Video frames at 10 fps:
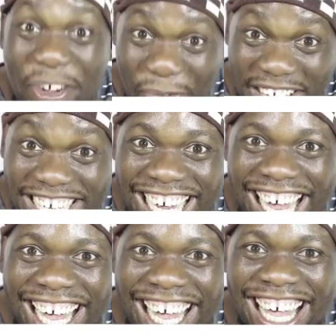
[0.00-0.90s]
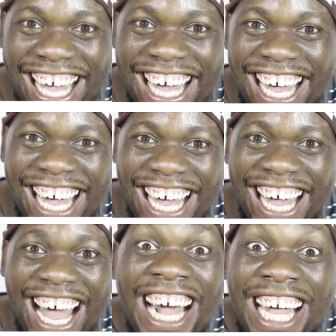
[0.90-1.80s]
You feel it, huh?
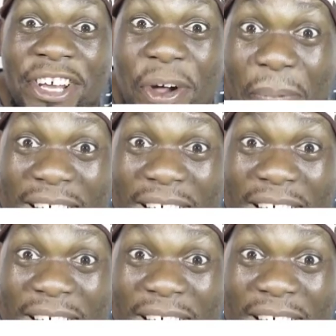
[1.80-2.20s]
Can your